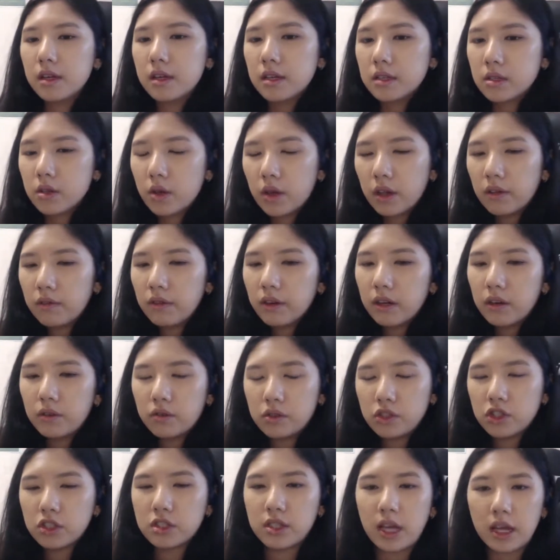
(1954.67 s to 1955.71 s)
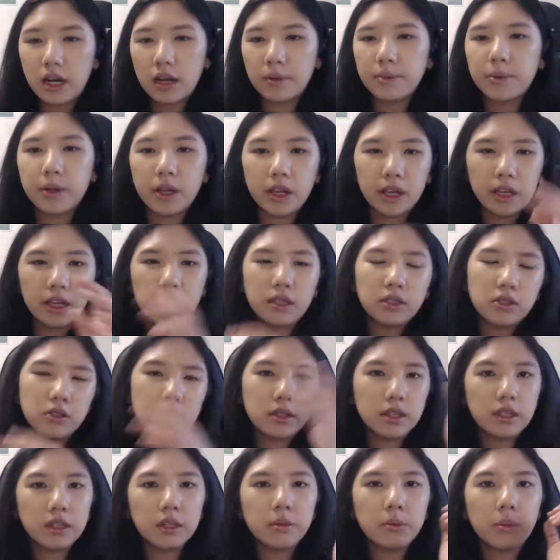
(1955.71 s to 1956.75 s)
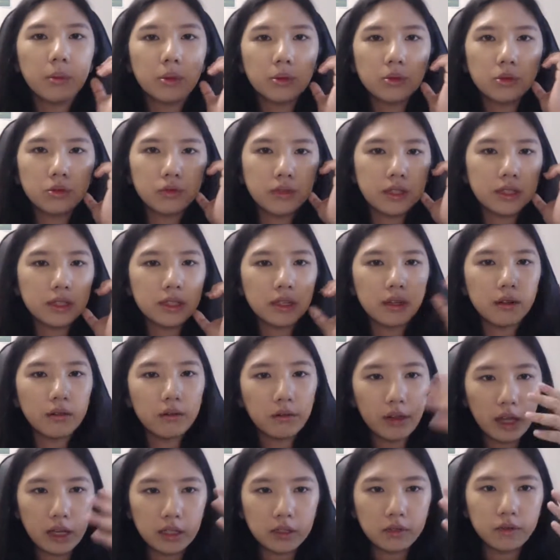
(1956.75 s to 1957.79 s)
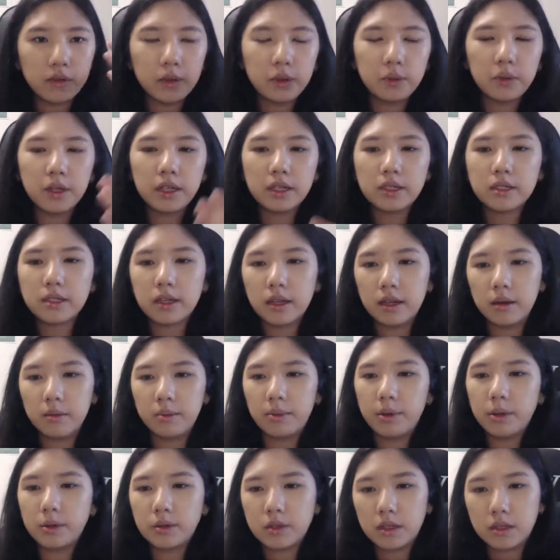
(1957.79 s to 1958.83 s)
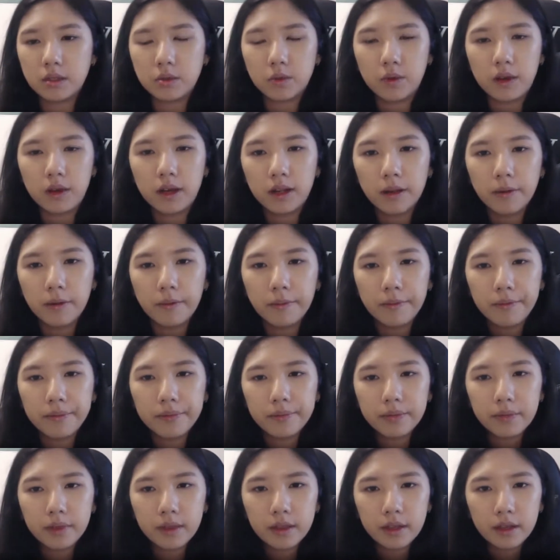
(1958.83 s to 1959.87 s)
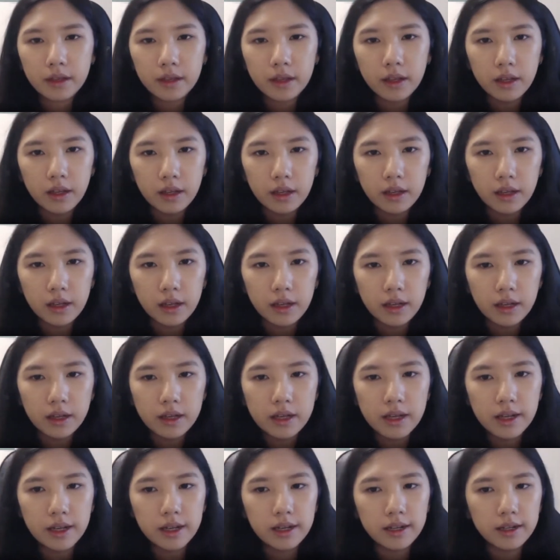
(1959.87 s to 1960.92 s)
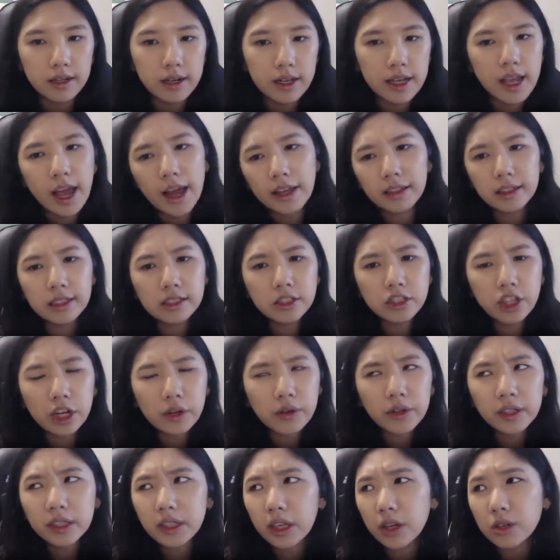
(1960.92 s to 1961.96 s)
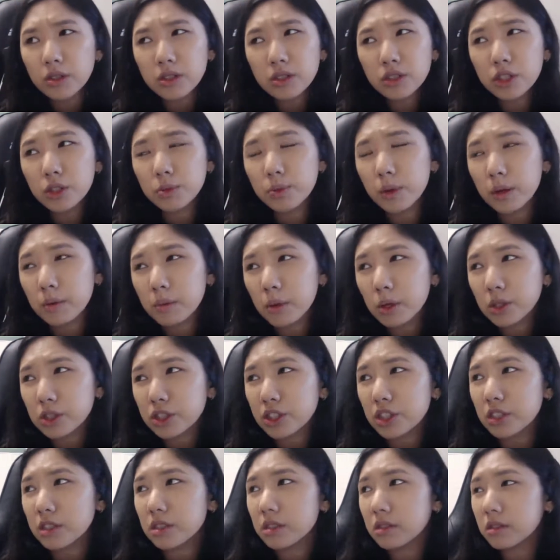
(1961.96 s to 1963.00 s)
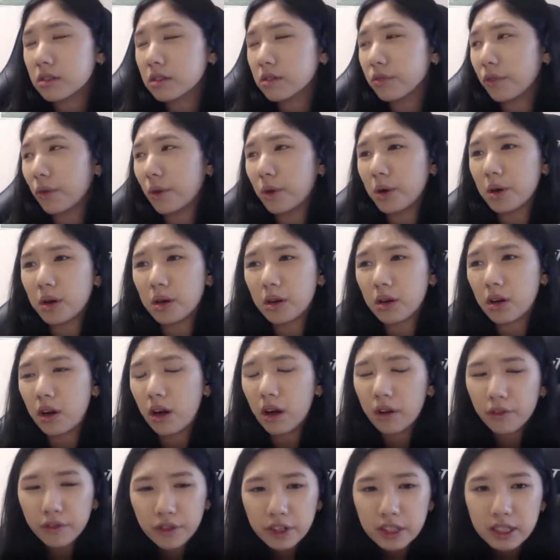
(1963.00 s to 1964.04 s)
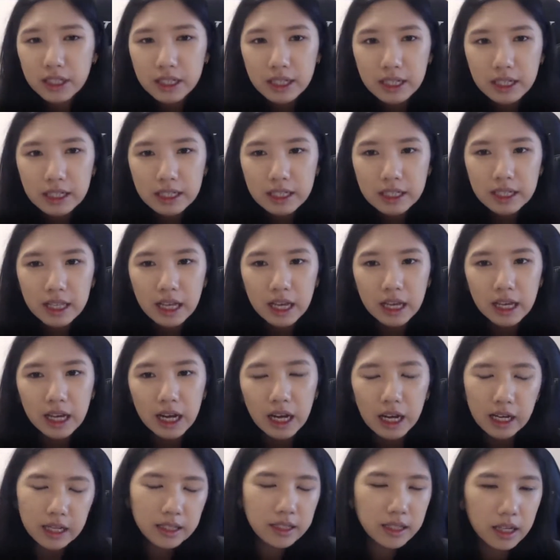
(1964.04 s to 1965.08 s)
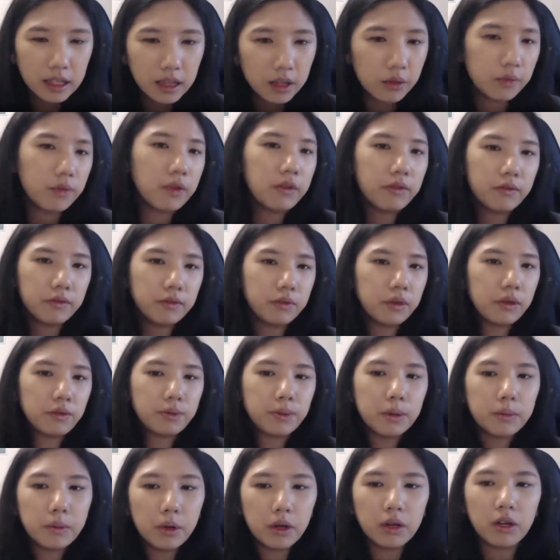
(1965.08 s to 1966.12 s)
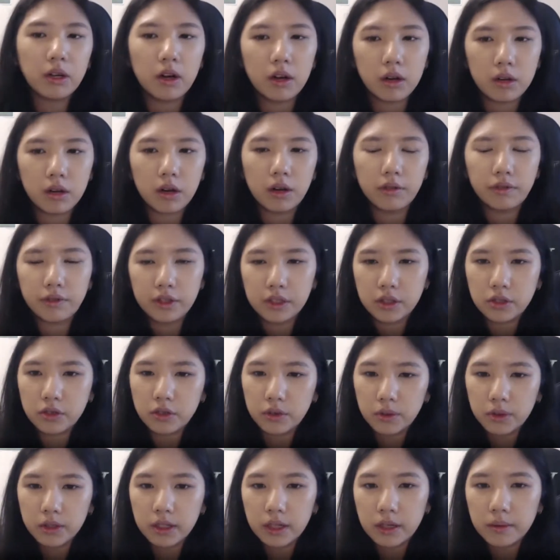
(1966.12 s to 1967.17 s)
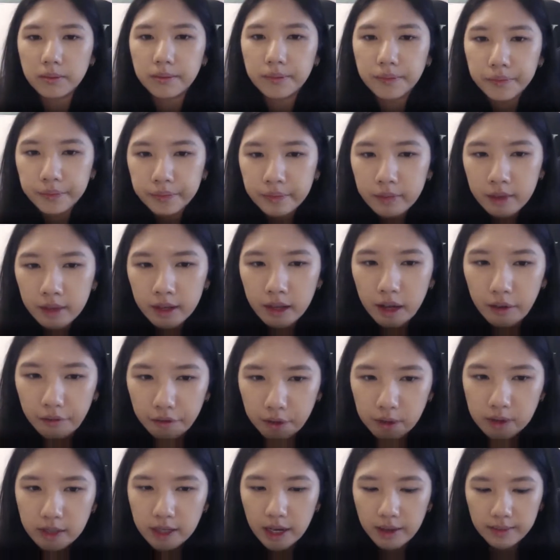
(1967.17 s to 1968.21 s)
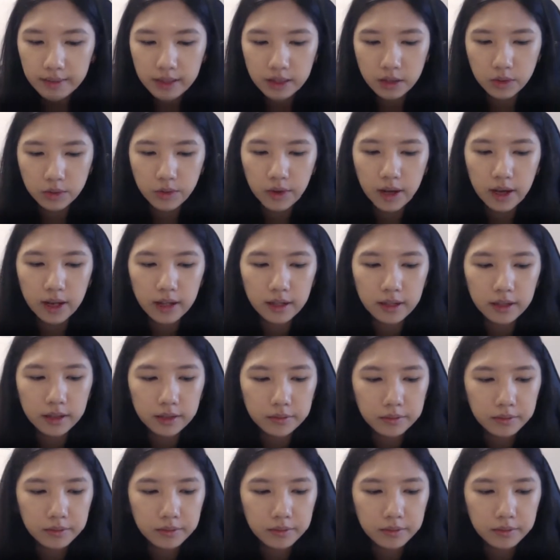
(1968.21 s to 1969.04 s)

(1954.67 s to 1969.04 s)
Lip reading: So even if you just sign up, you can get to see the most recent last few weeks posts as well. And yeah, and then generally they also do promotions for conferences like us. I think we've promoted our conference through them a few times as well.